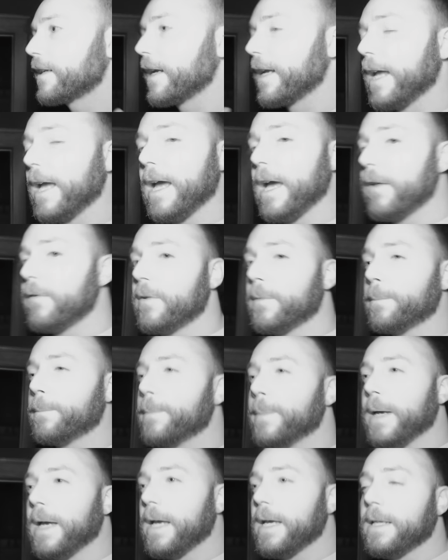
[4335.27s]
tonight haven't
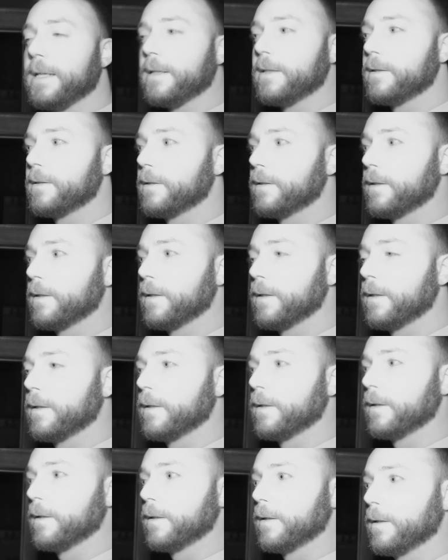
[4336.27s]
been
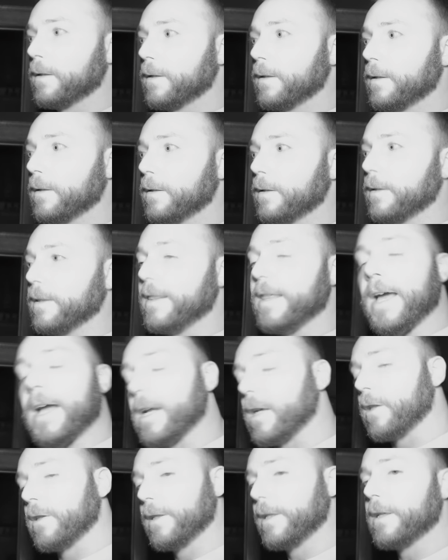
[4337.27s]

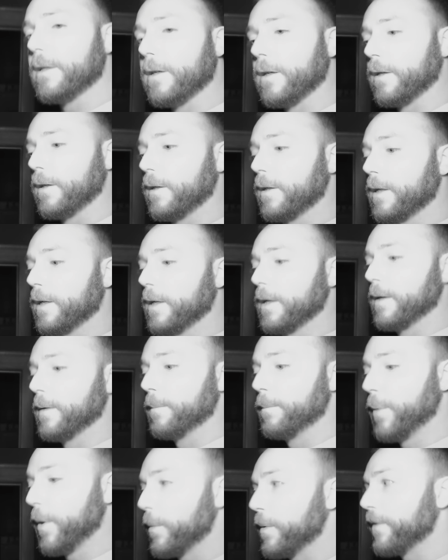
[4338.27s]
that clear,
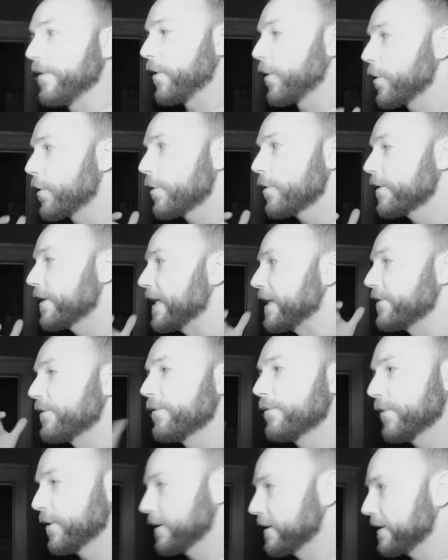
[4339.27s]
but we've heard these
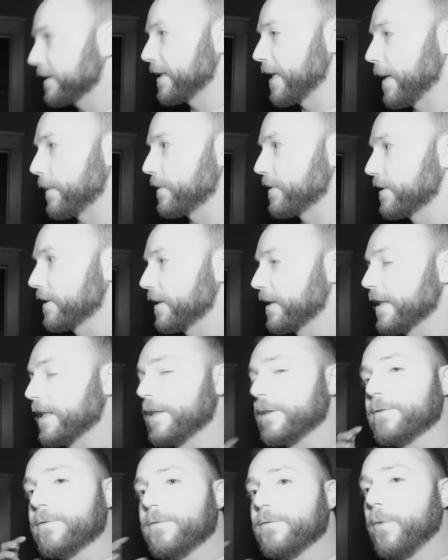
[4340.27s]
footsteps,
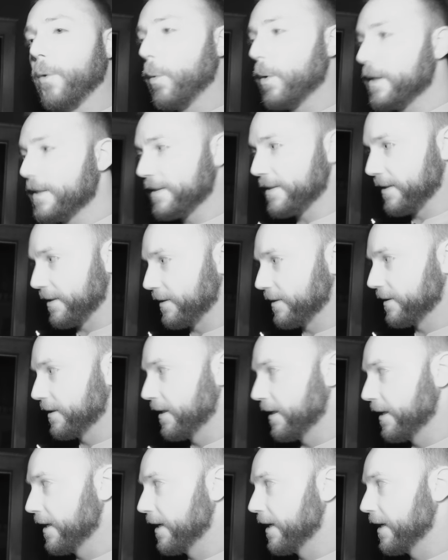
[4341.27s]
these voices.
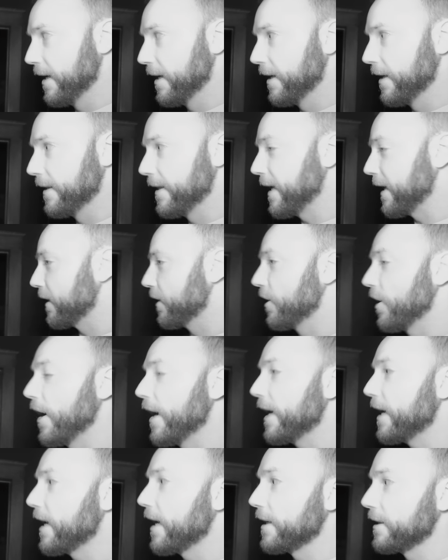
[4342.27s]
That
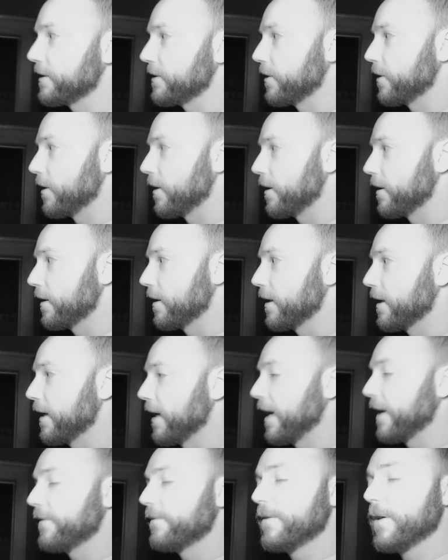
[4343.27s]
light I saw,
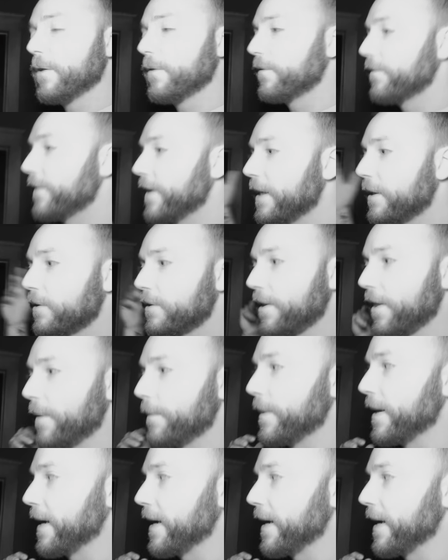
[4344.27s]
I felt fingers on the